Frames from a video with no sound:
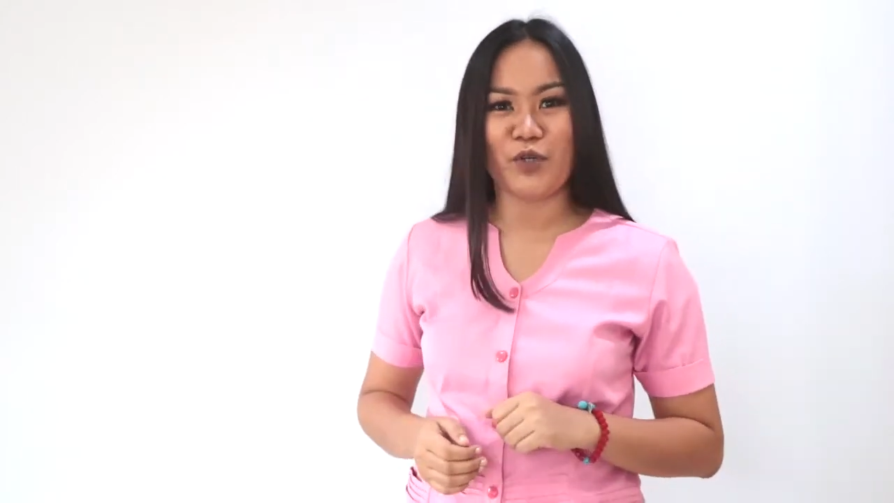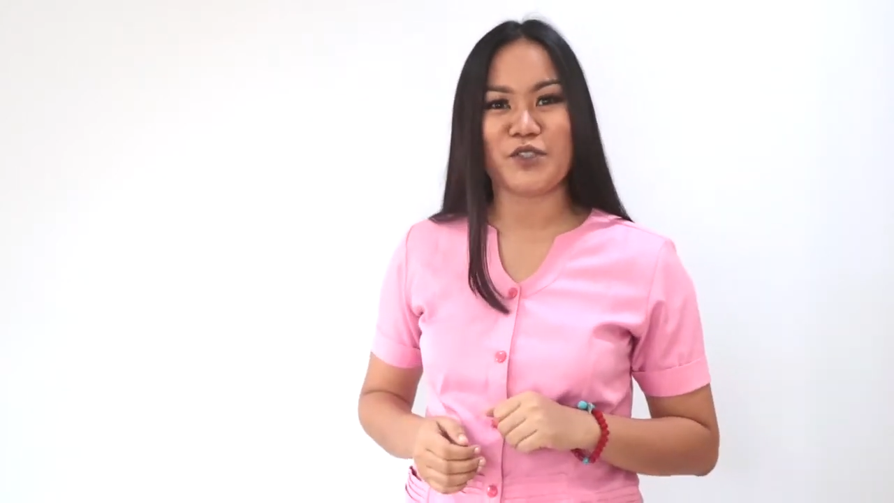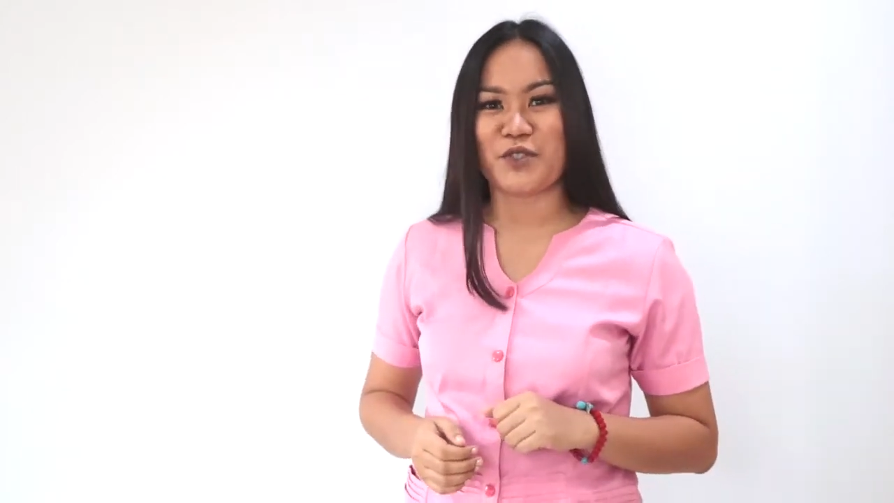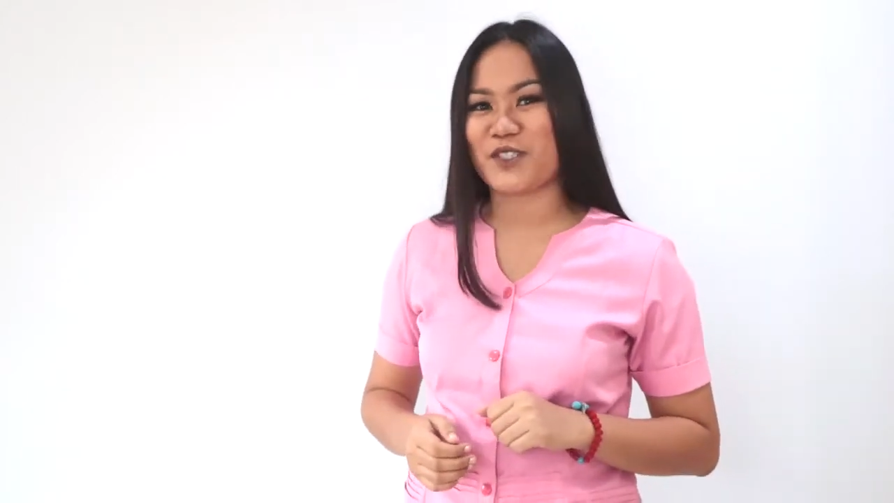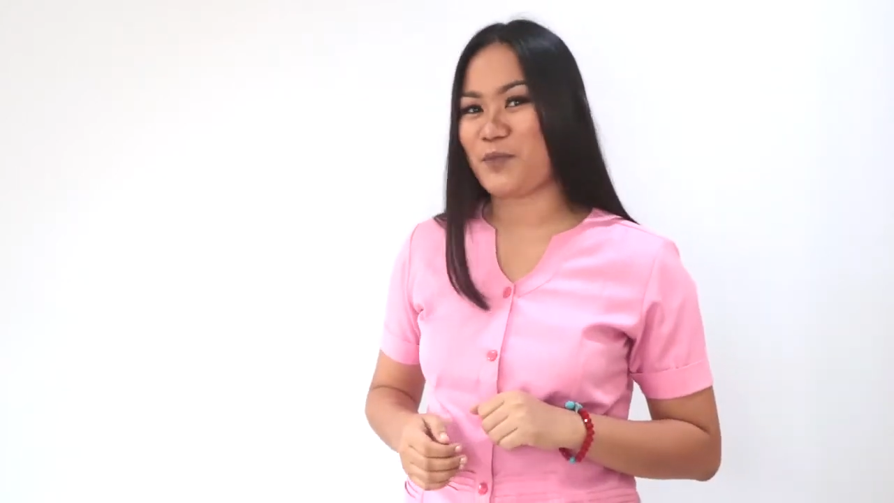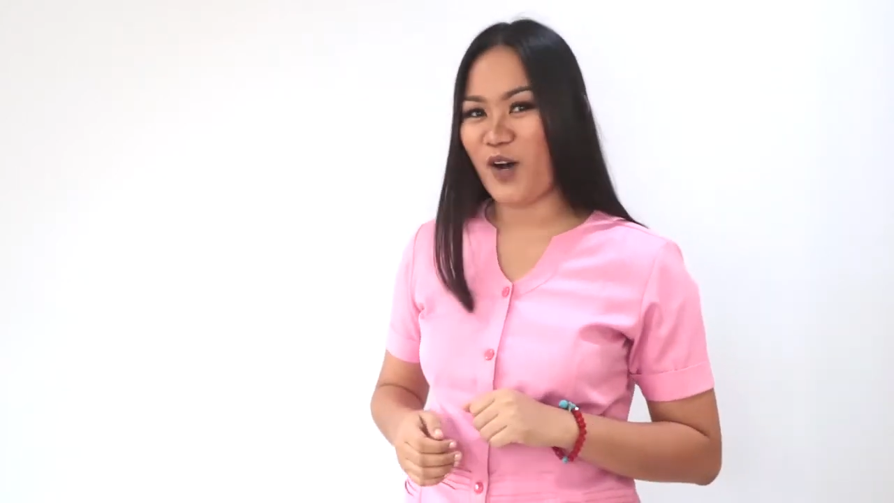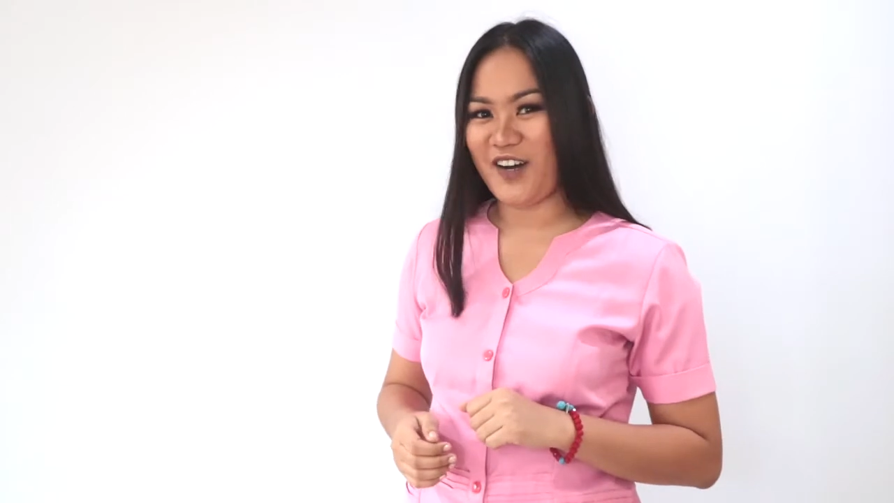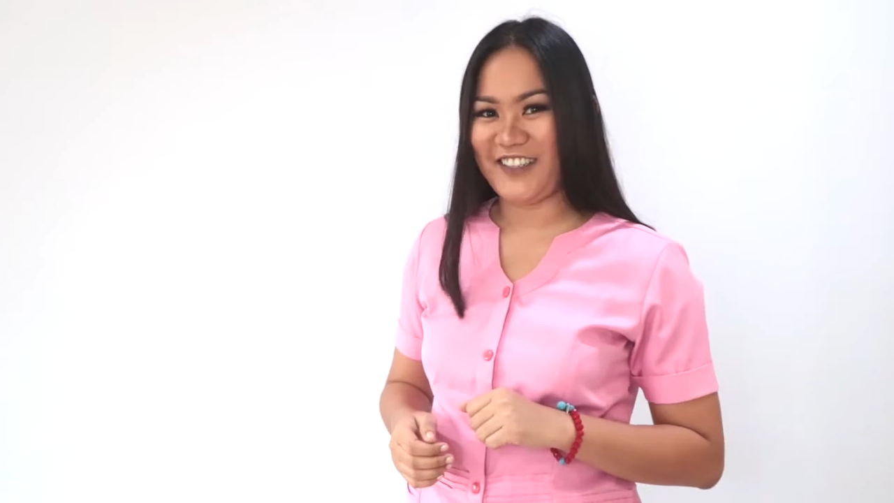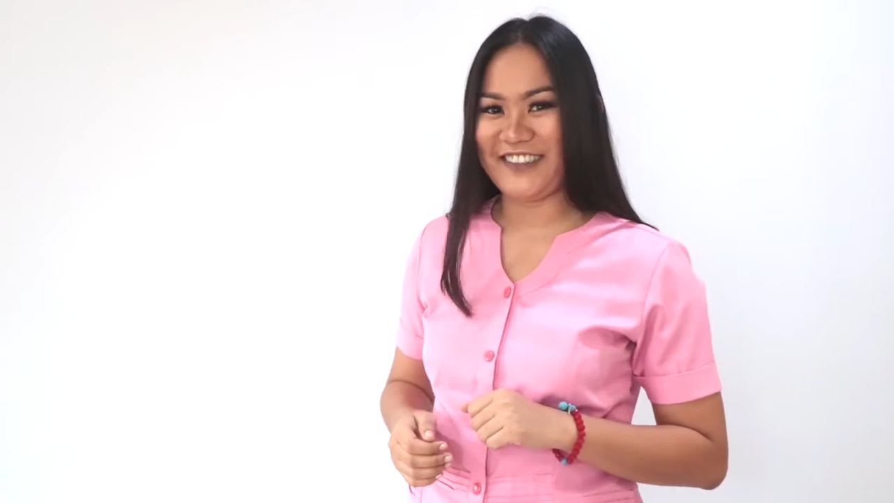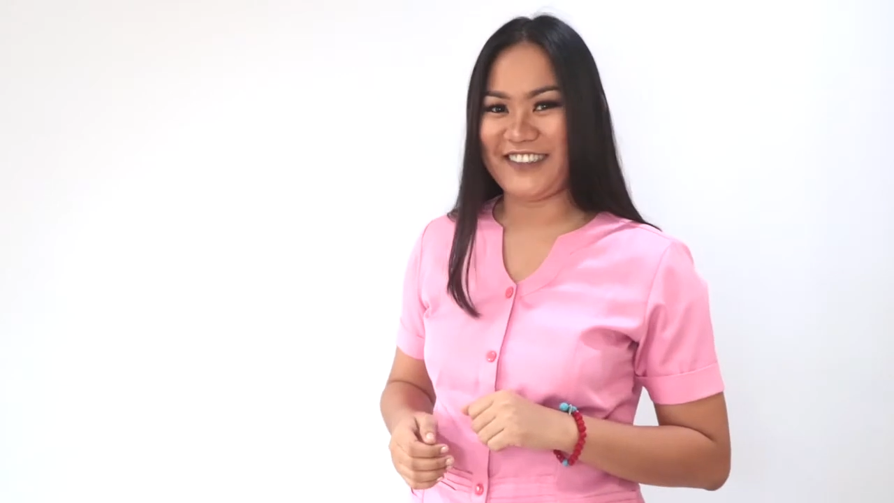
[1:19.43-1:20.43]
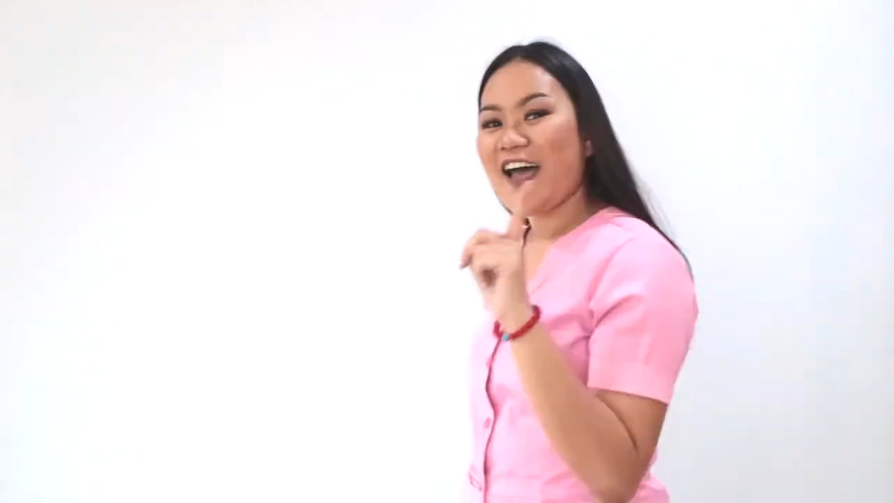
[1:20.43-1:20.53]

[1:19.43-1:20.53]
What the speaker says: would respond.